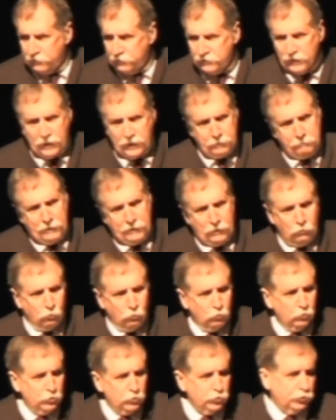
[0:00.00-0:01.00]
It's not
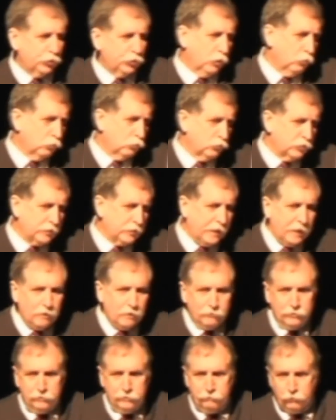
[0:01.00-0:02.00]
about Jones
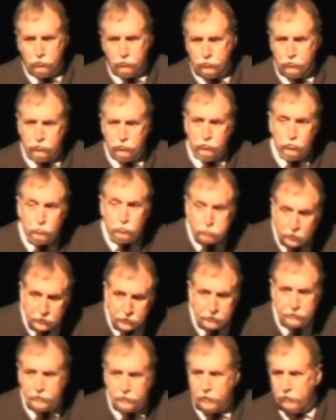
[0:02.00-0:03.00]
County versus
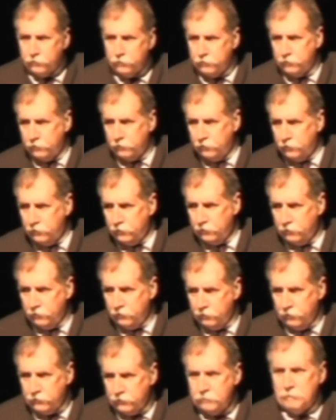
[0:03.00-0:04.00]
Duplain County.
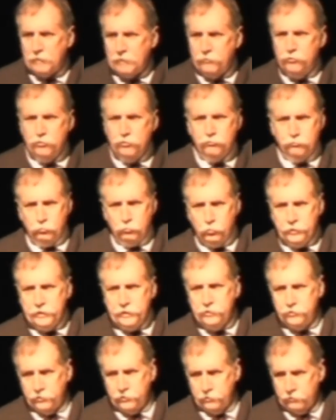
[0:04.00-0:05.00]
It's about this
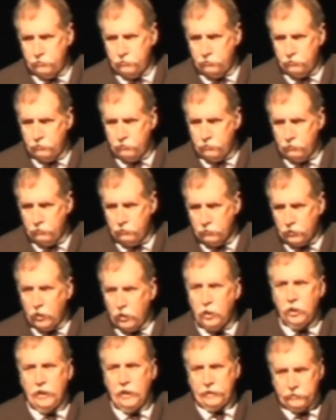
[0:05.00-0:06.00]
region
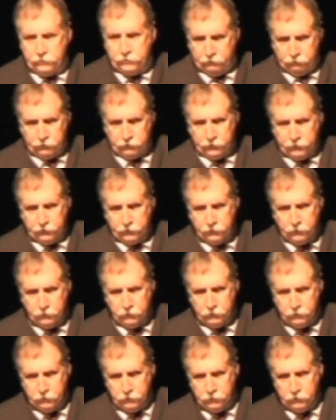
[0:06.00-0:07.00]
collectively.
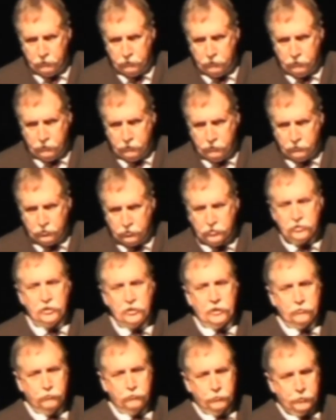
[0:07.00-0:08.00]

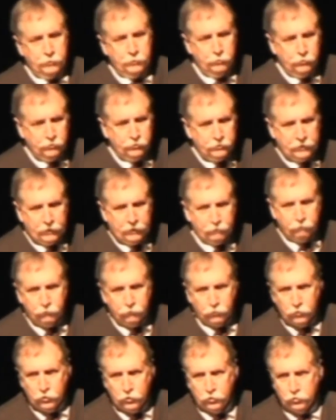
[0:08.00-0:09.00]
Successful communities
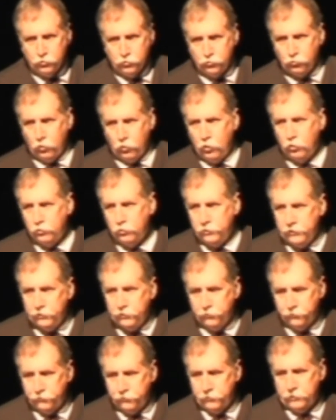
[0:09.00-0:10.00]
have strong
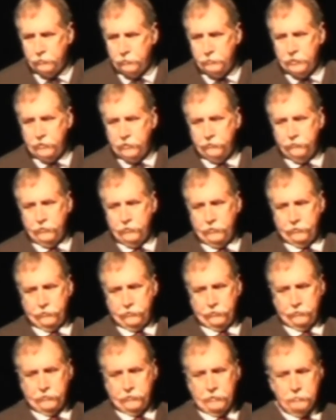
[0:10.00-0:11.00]
leaders and committed
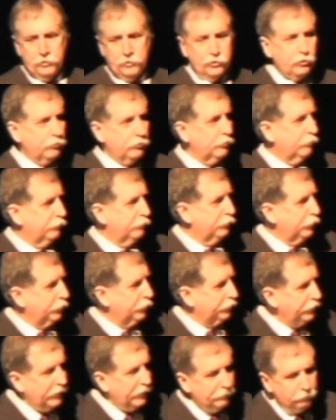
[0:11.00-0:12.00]
citizens. Let me show you a few
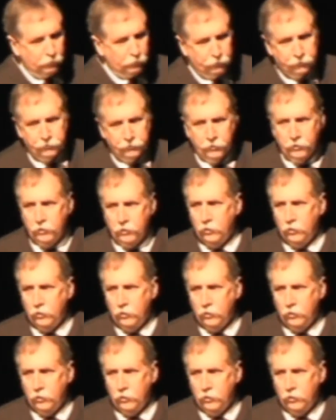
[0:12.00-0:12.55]
examples.